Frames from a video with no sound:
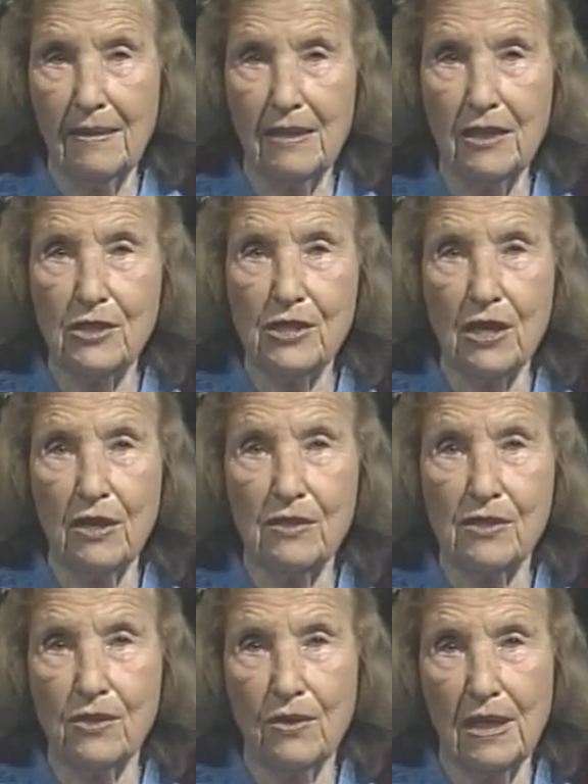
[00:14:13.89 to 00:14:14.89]
There's
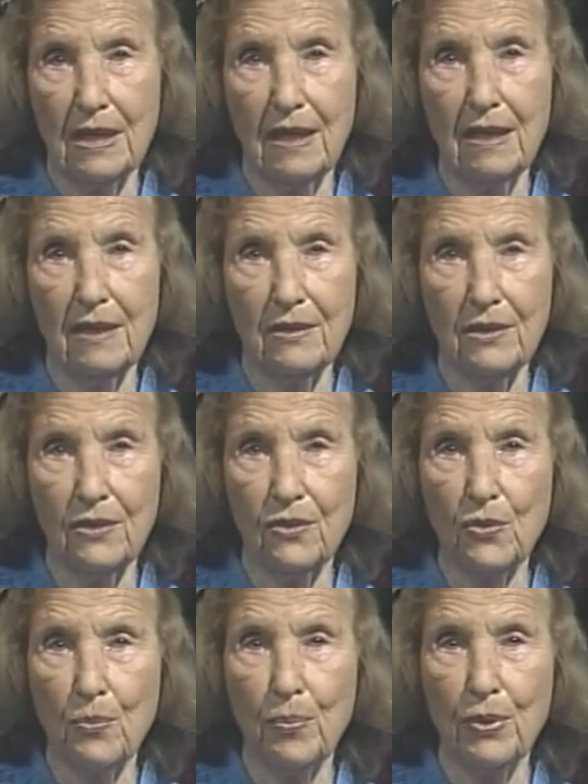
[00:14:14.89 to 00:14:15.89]
also a card
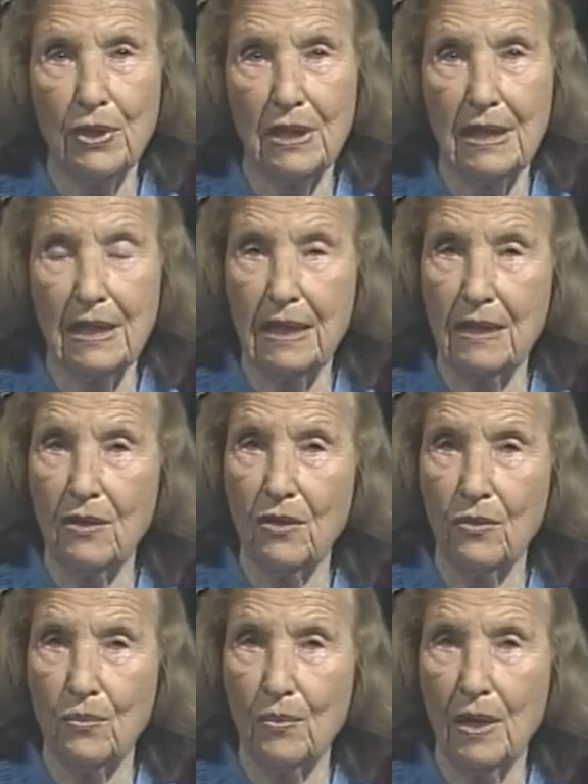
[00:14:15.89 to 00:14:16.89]
to put in
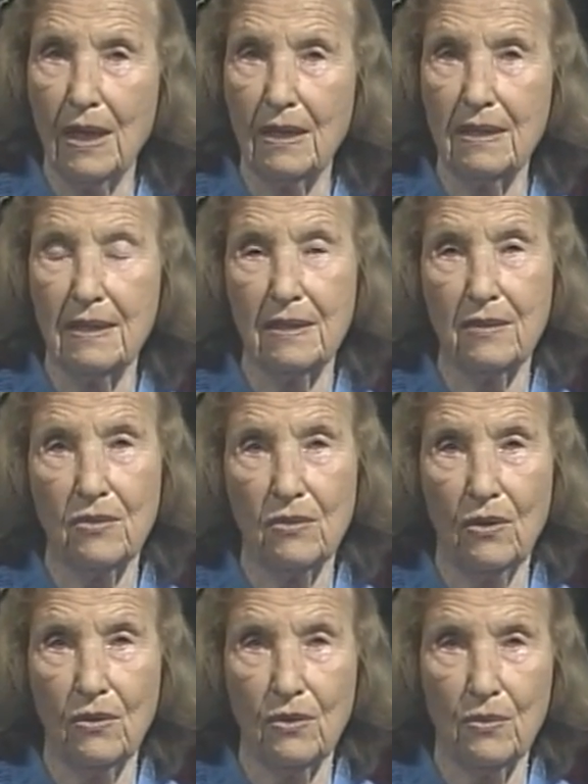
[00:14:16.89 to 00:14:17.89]
your wallet
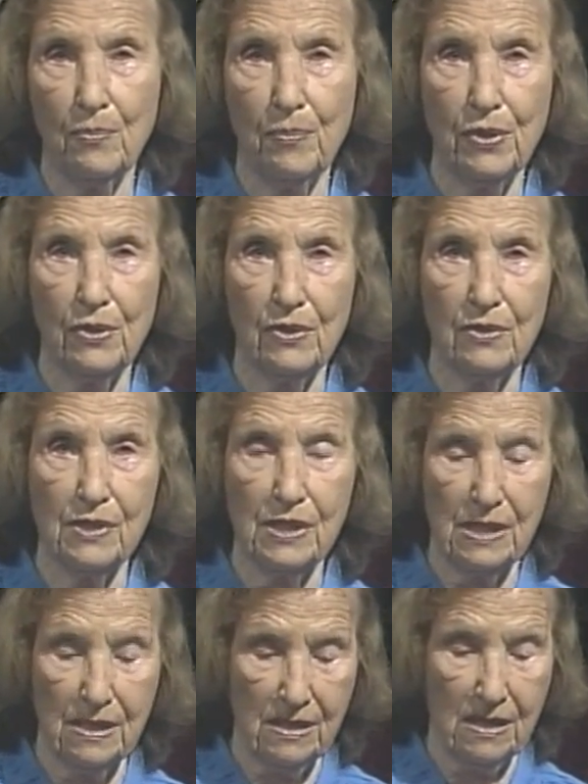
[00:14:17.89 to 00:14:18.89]
or
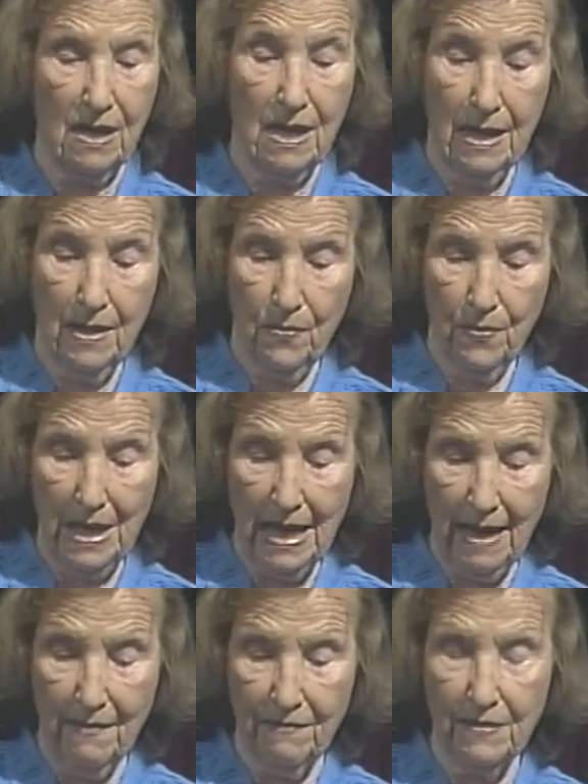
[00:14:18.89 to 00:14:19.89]
purse. We
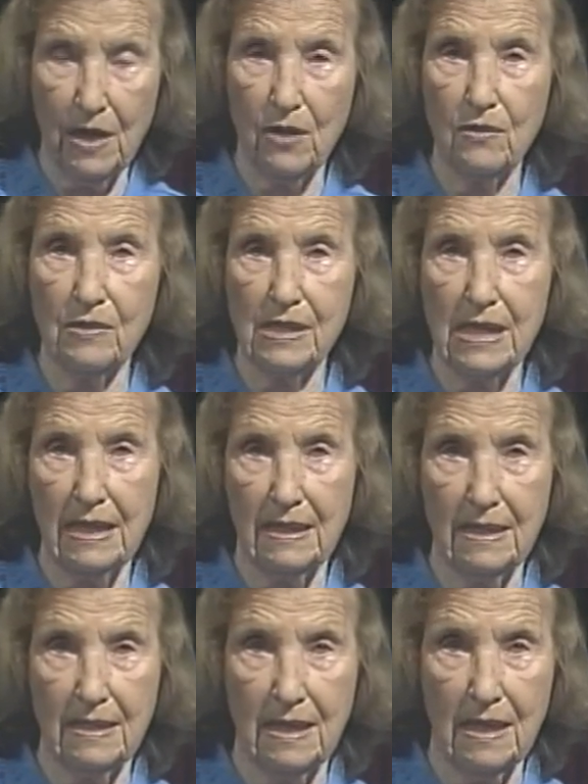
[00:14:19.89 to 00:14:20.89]
have those at
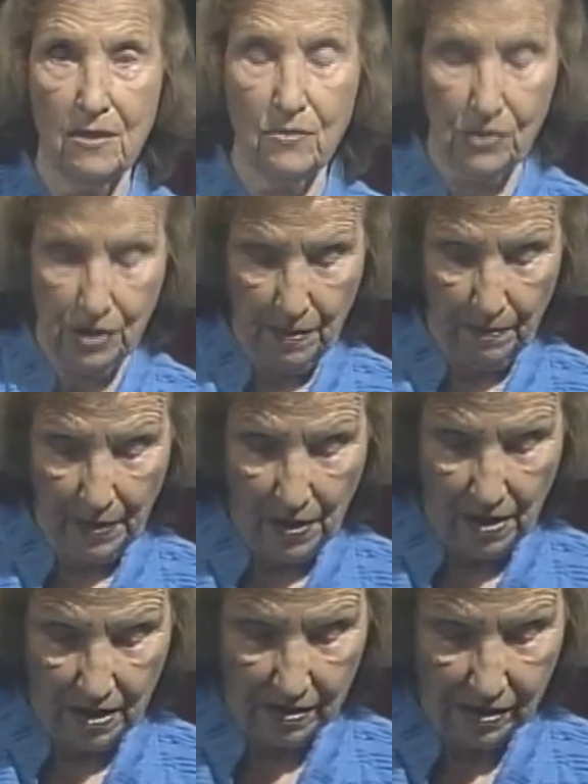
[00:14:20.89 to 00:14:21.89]
the township
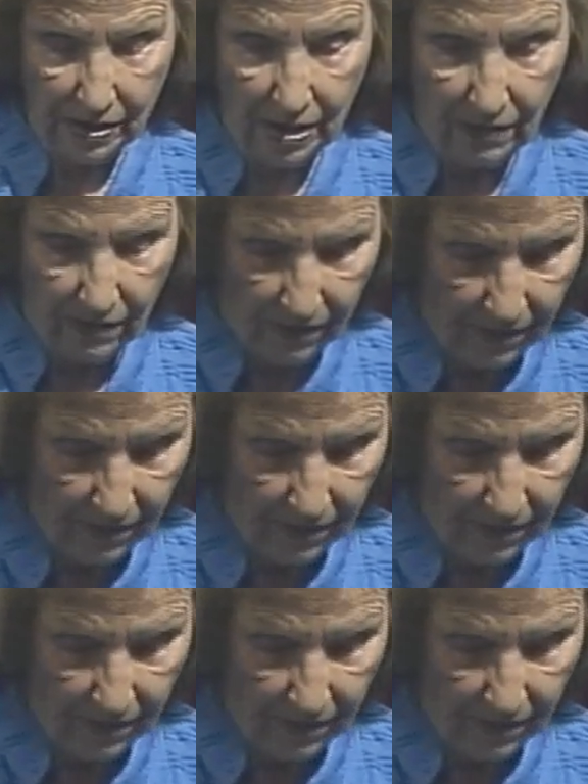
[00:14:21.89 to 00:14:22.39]
also.